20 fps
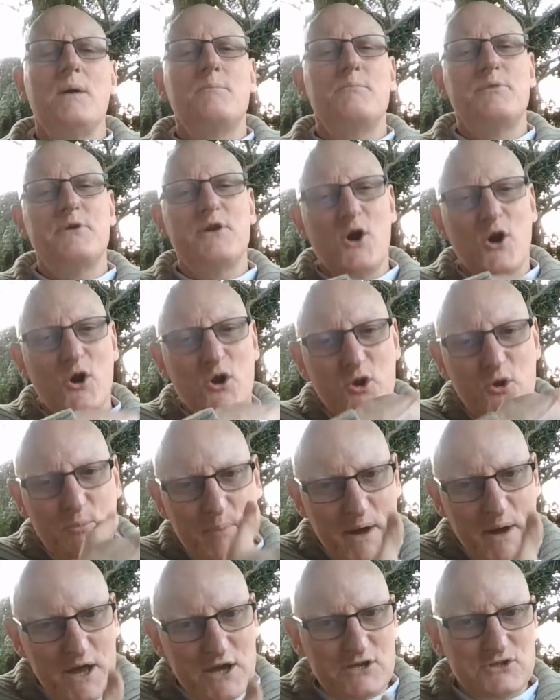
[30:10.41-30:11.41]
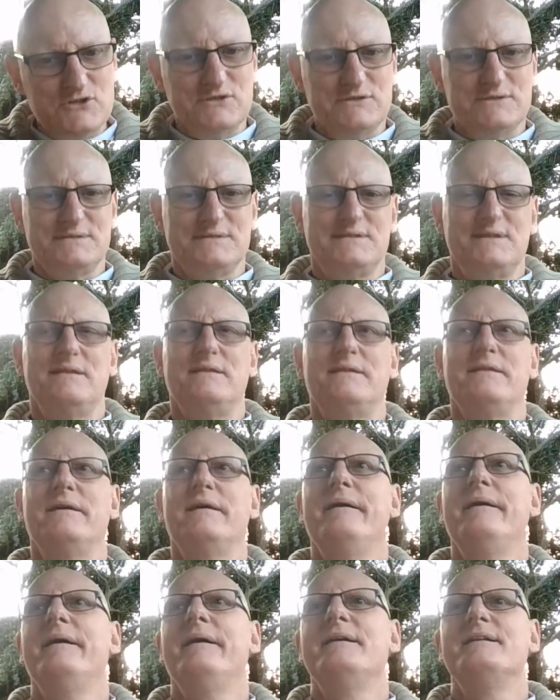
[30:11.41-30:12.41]
preoccupations and
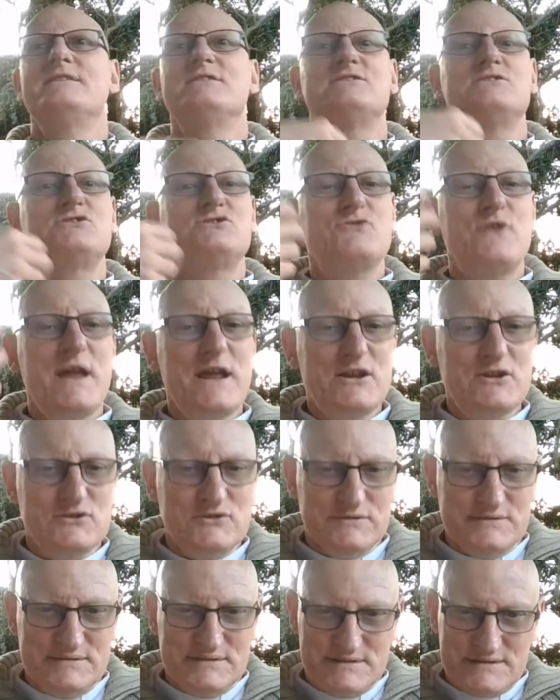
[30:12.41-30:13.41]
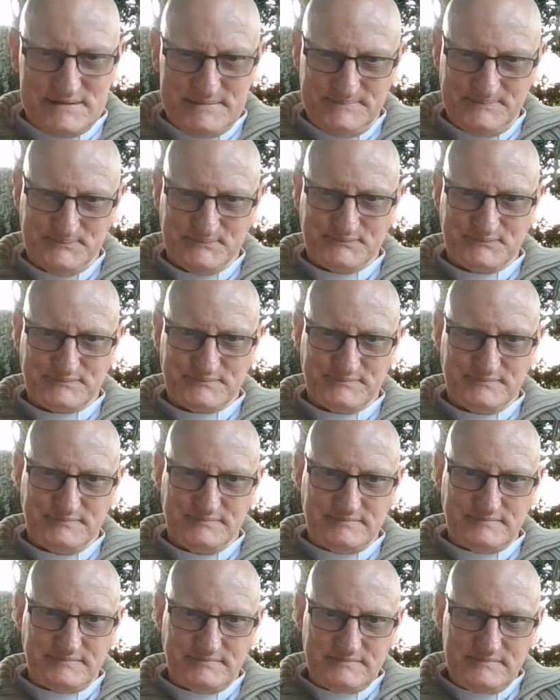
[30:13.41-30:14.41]
distractions,
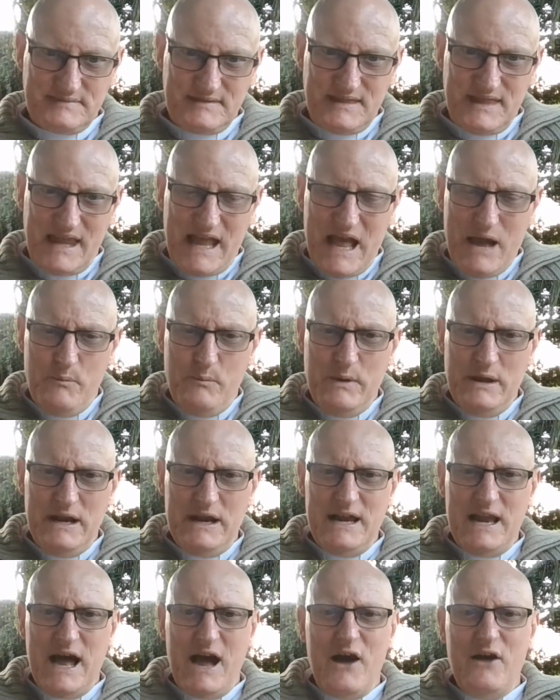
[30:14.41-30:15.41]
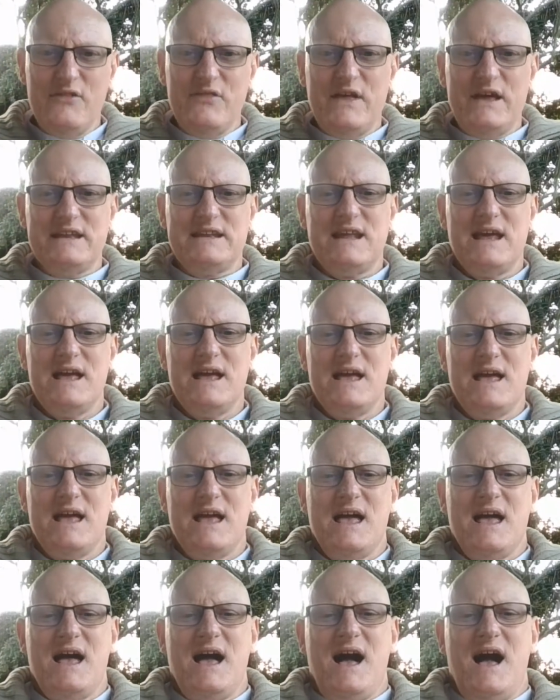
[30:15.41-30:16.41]
and we allow that
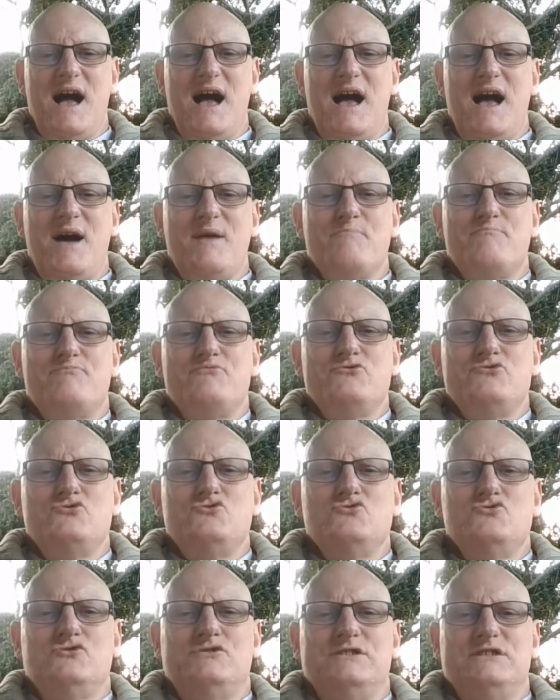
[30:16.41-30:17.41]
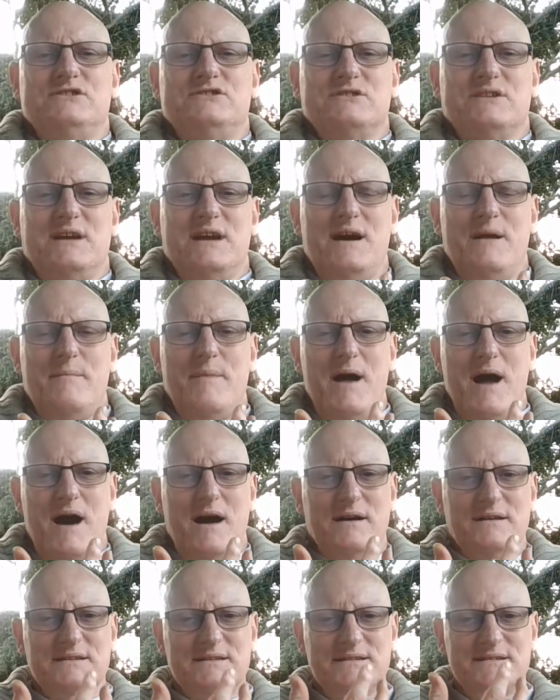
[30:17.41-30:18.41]
beauty to come
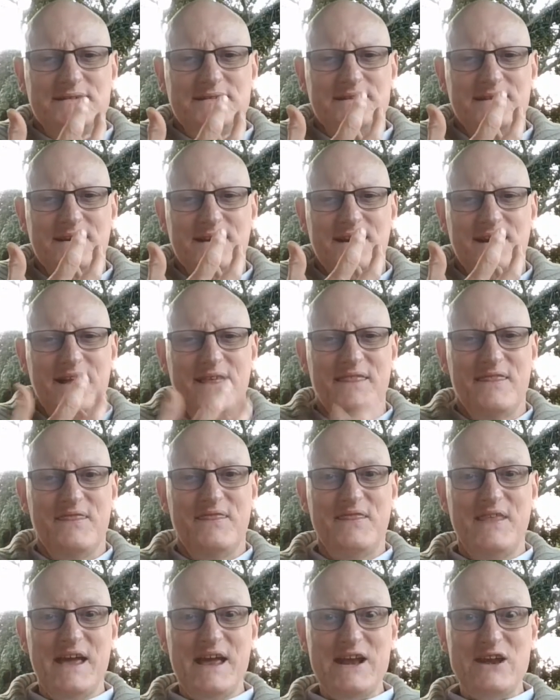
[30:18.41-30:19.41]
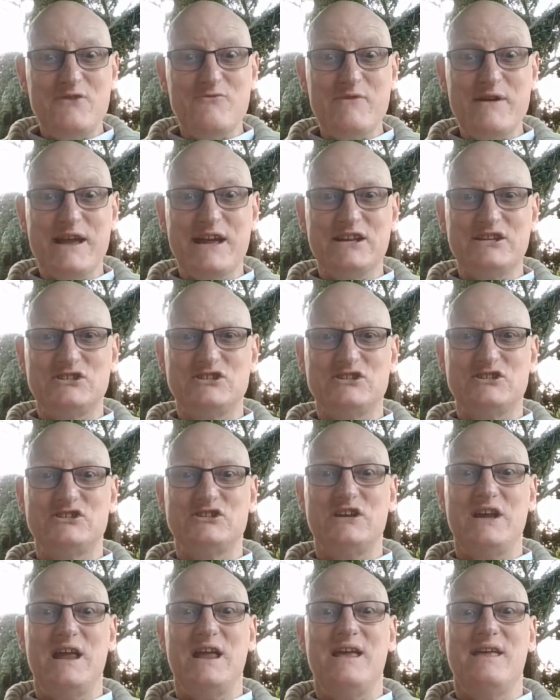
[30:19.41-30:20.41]
out, then we can
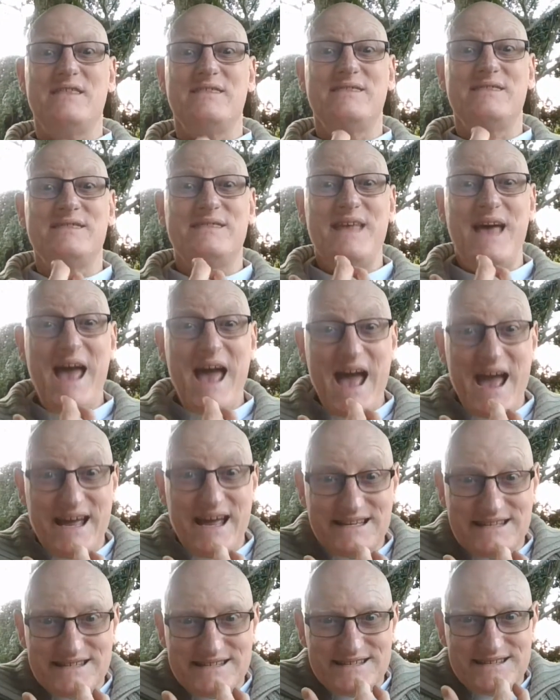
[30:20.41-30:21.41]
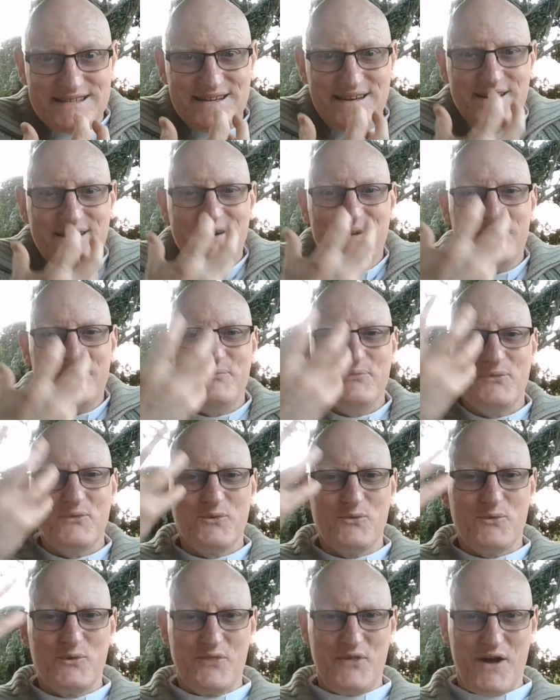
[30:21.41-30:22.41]
share that
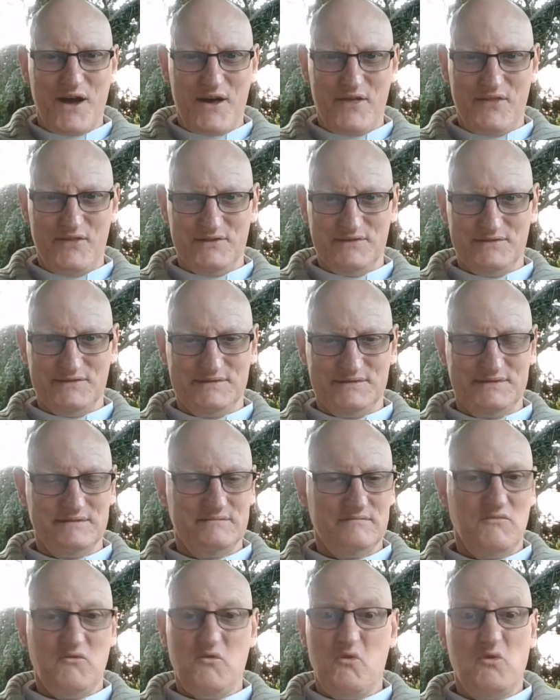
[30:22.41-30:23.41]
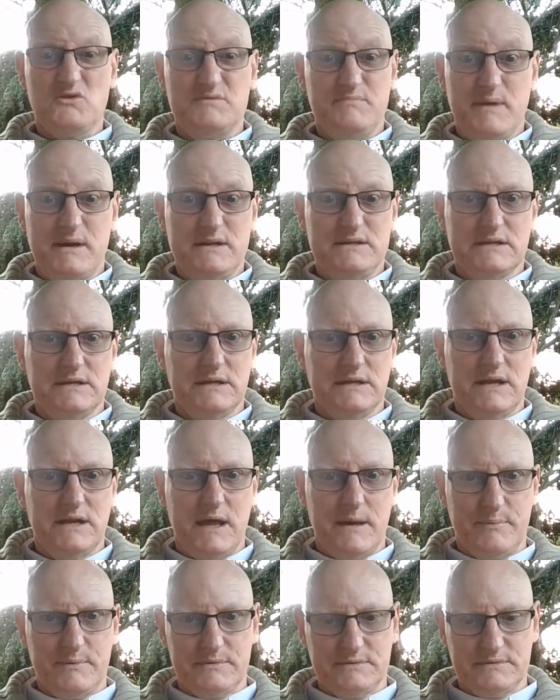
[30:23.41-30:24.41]
with others. Automatically it
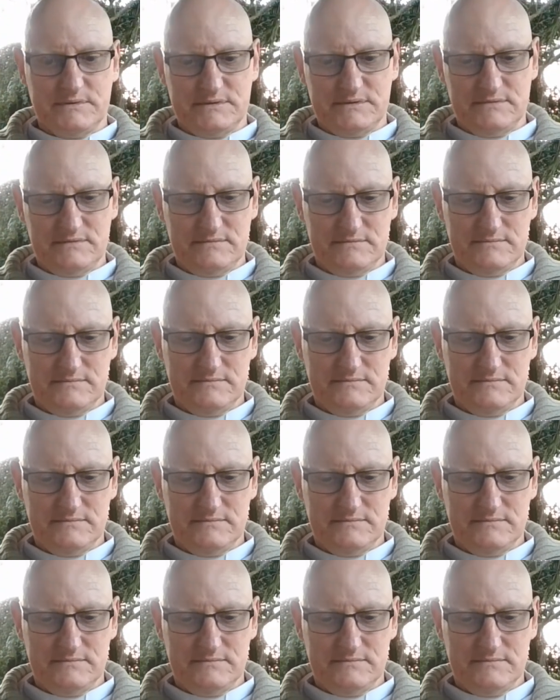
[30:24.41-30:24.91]
happens.